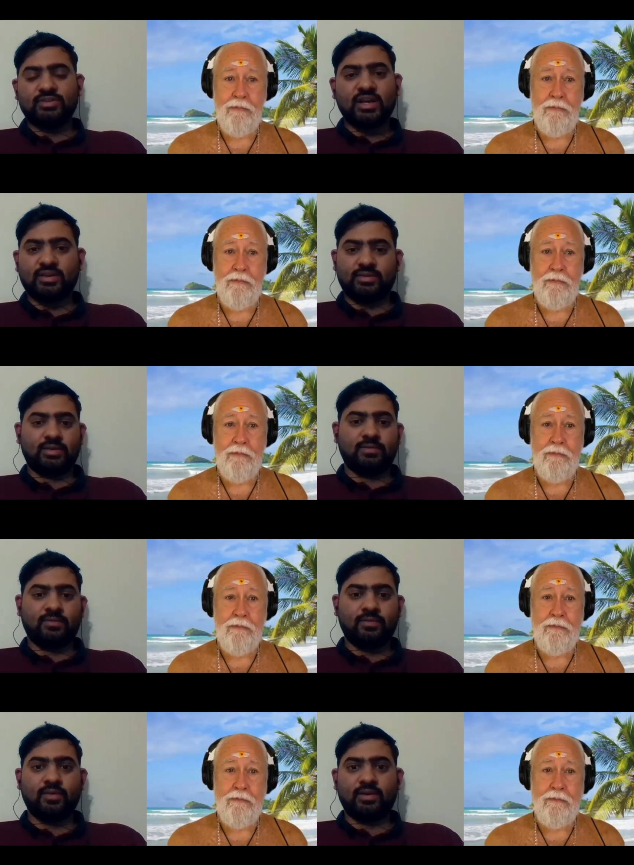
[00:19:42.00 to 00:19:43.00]
Speaker 1: Shakti,
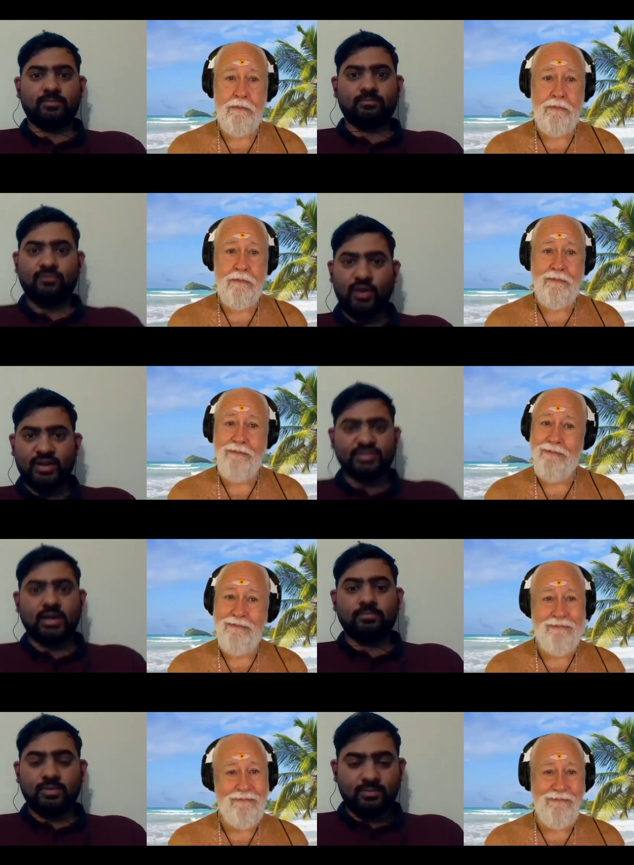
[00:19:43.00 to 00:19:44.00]
right? For
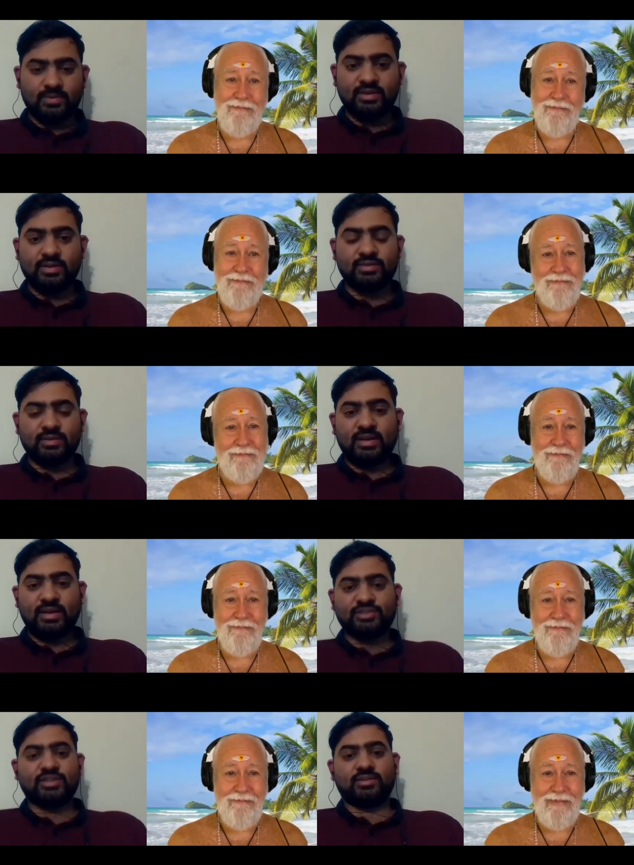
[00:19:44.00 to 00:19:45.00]
example, it,
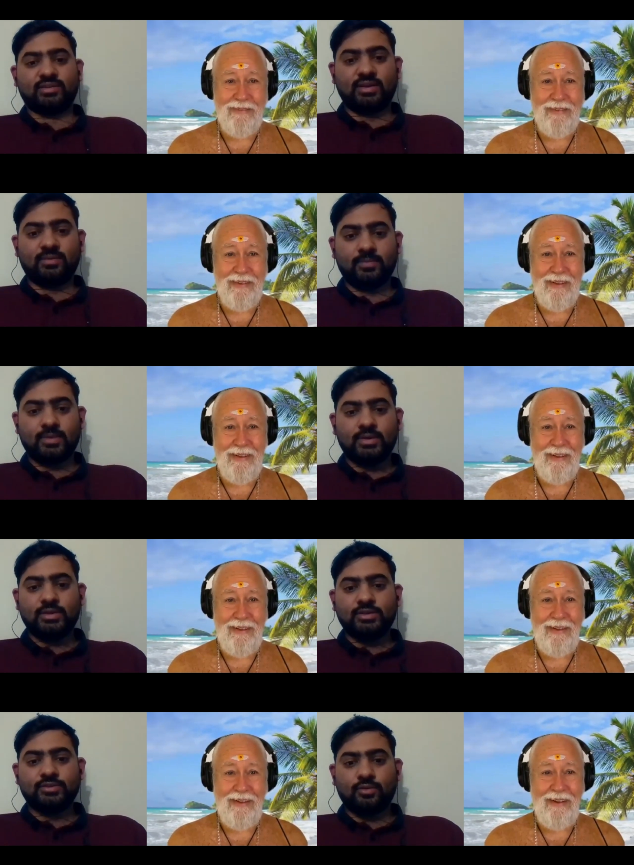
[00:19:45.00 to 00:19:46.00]
it is Shakti.
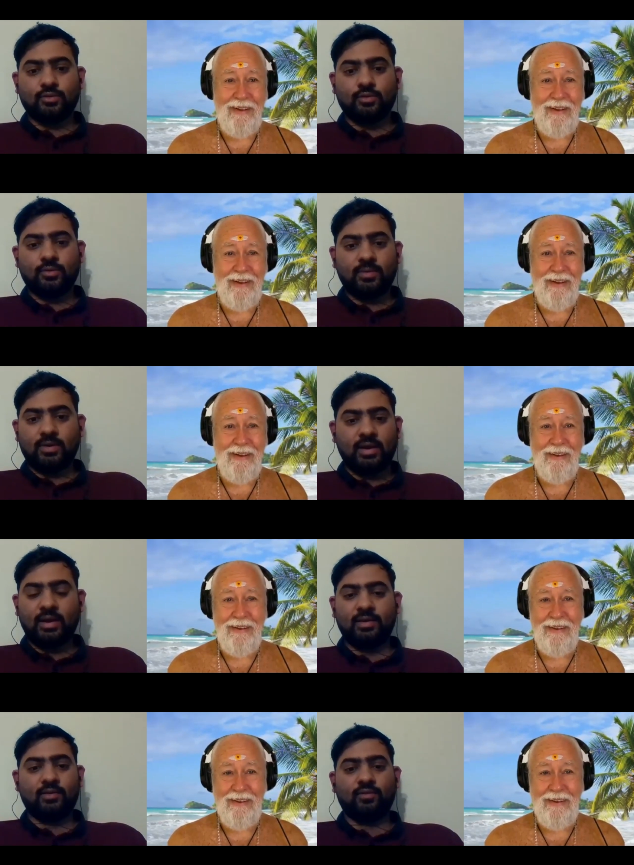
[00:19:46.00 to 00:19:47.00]
So
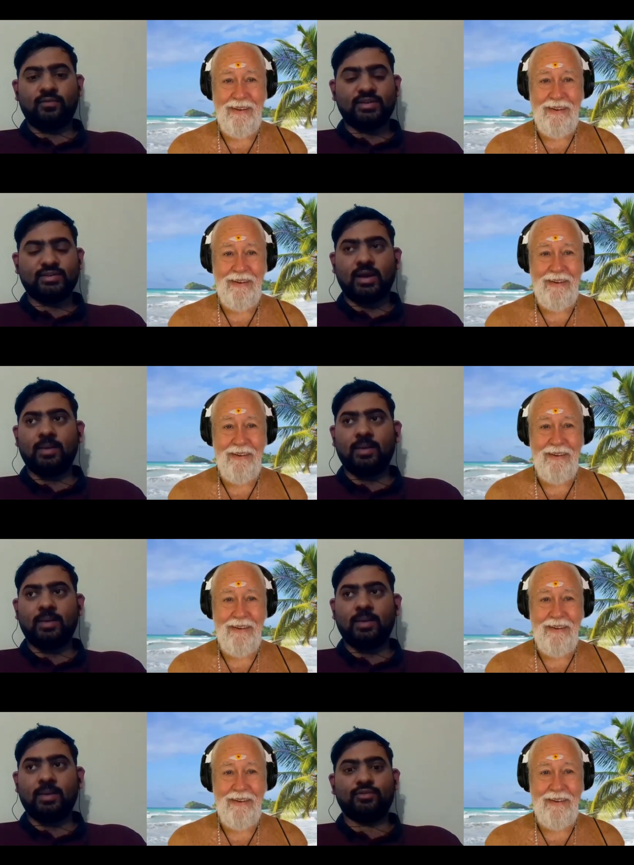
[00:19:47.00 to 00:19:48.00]
I always, I'm
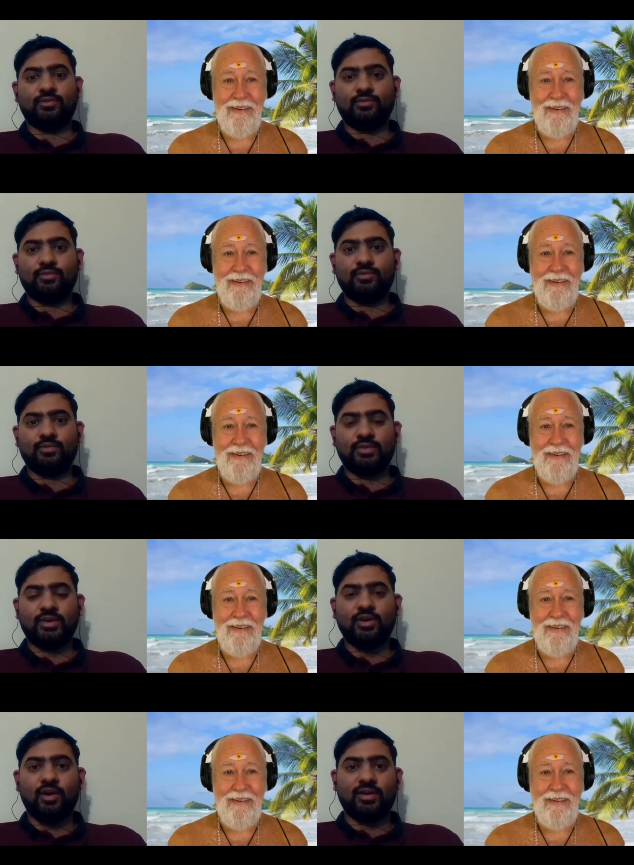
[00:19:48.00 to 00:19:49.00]
drawn to
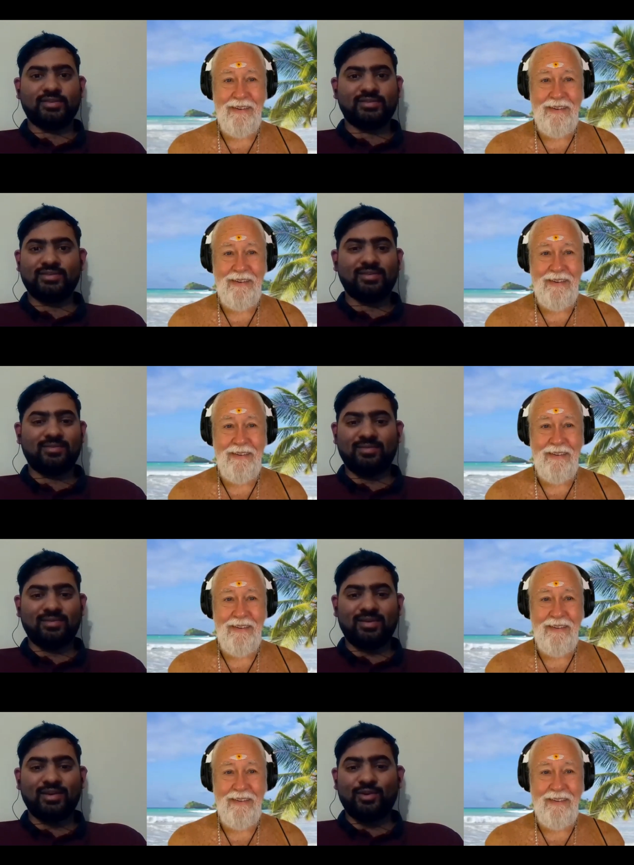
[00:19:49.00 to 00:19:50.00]
the goddess,
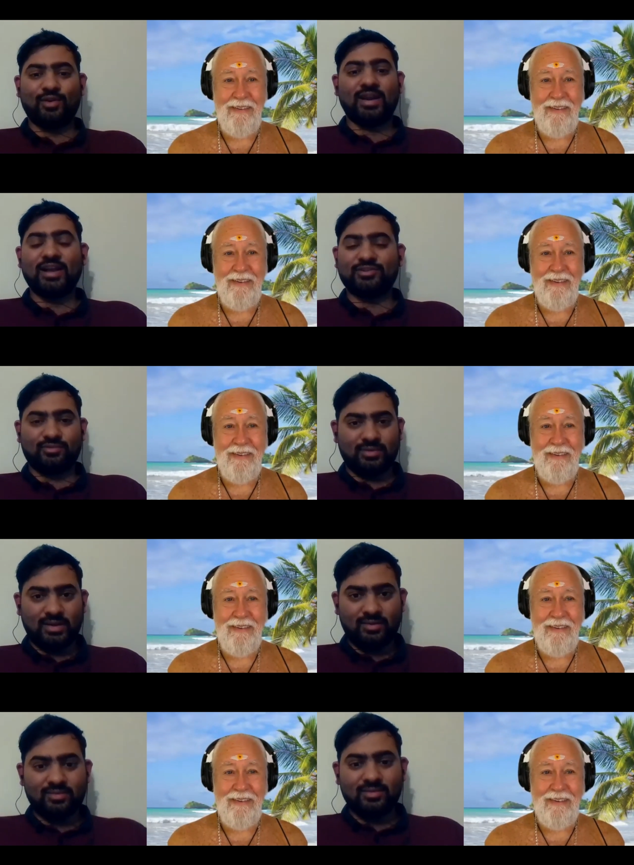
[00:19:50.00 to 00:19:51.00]
I don't know,
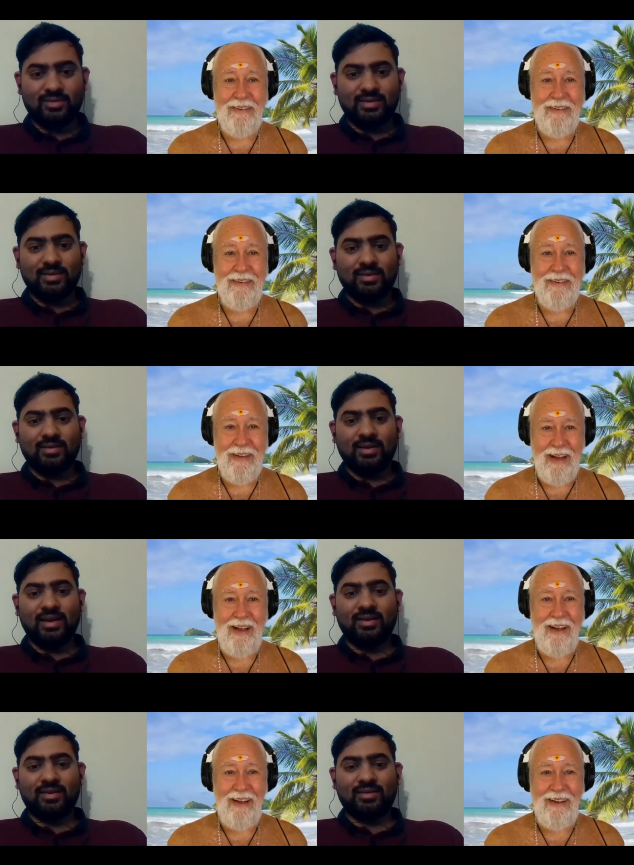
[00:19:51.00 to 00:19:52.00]
naturally. Uh-huh.
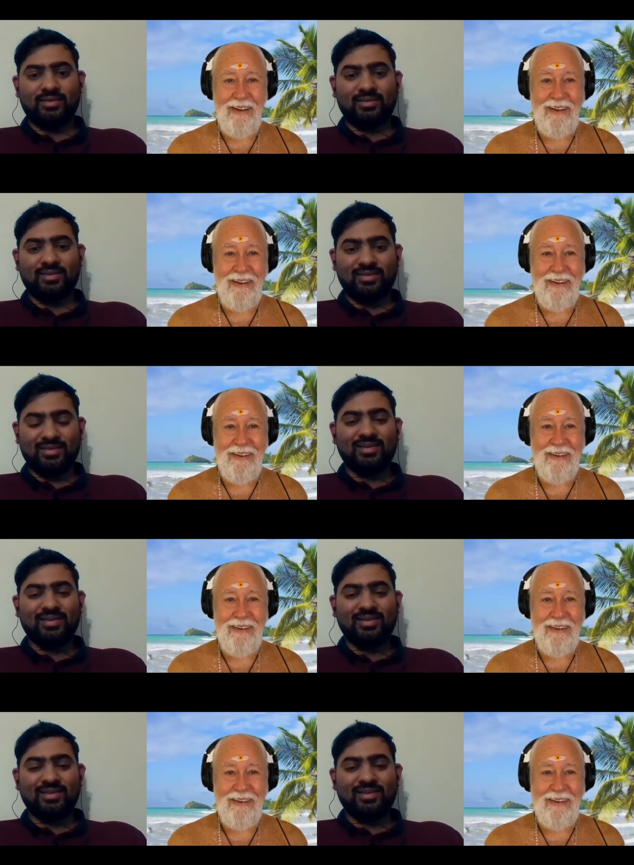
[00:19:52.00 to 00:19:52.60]
And